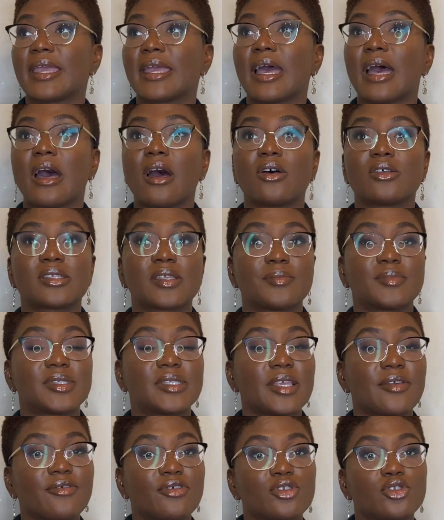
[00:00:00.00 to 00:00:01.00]
a house, I'm
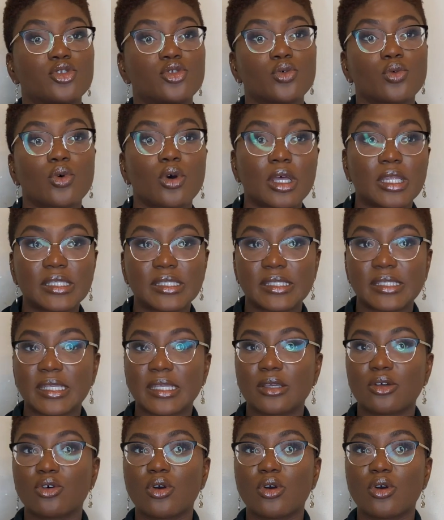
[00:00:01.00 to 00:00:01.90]
saving towards it.